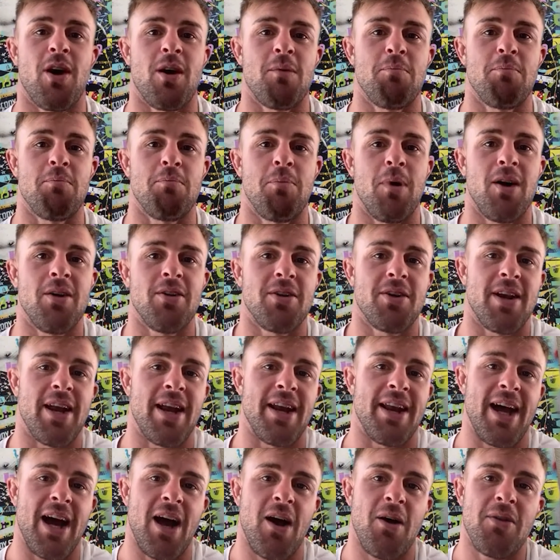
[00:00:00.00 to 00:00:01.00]
Gerard Butler,
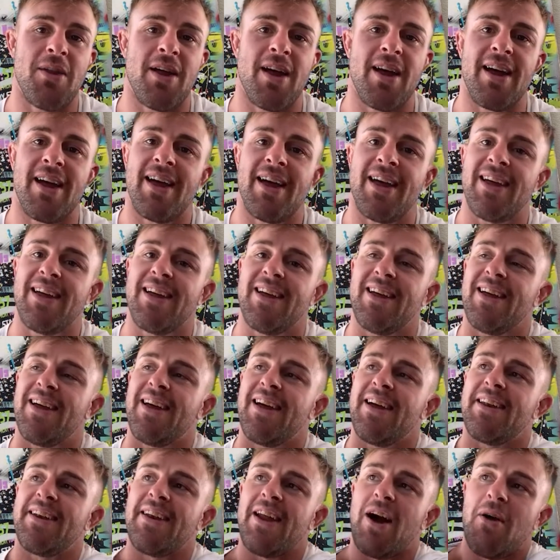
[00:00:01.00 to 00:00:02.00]
and now that
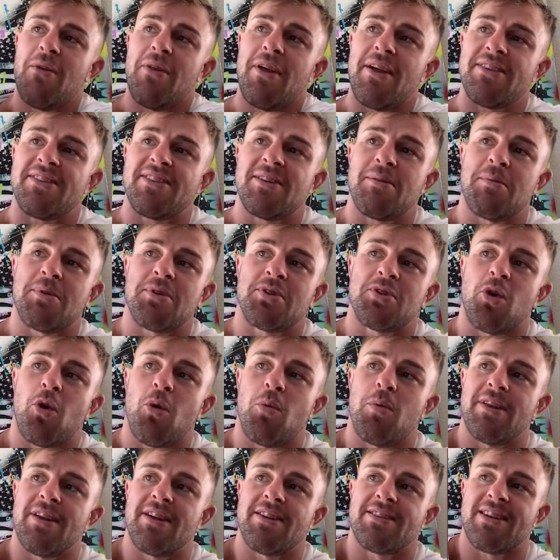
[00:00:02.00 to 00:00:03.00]
someone
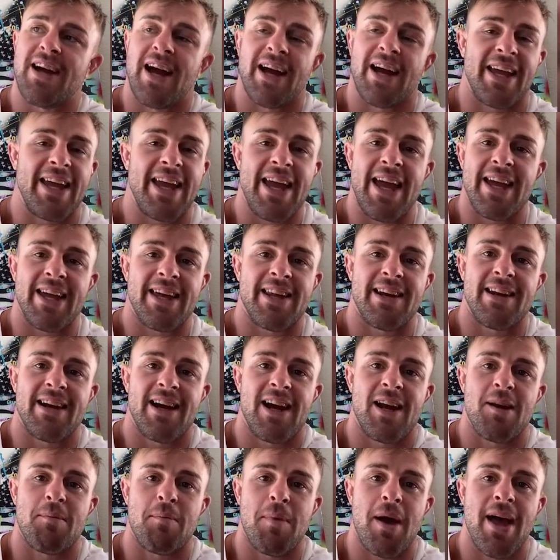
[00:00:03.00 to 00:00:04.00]
told me this, I can't get it
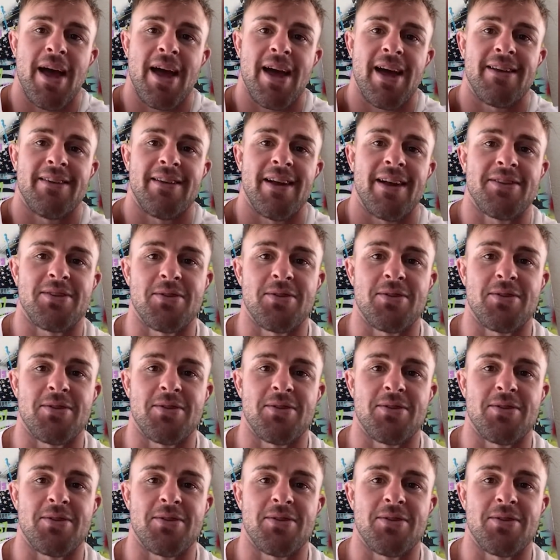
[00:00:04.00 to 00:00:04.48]
out of my head.